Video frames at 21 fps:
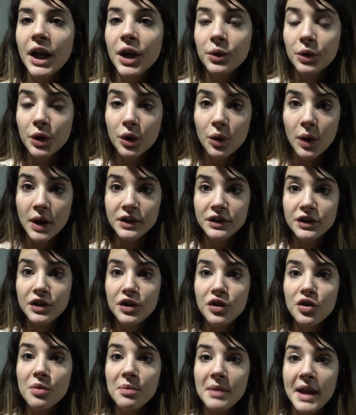requests to
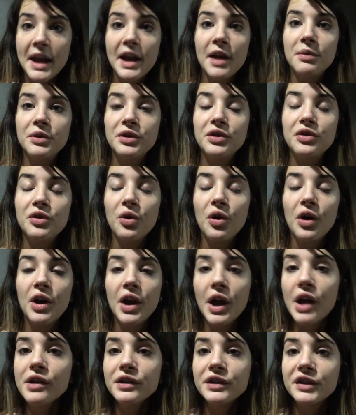do a makeup
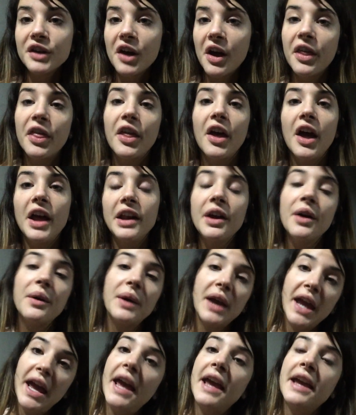tutorial, so I thought,
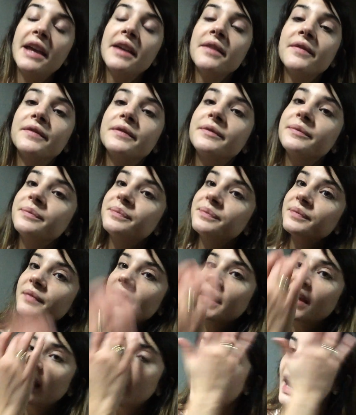okay,
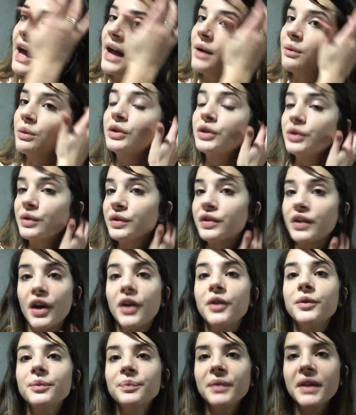I will do
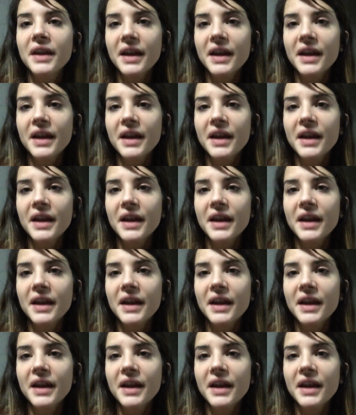so.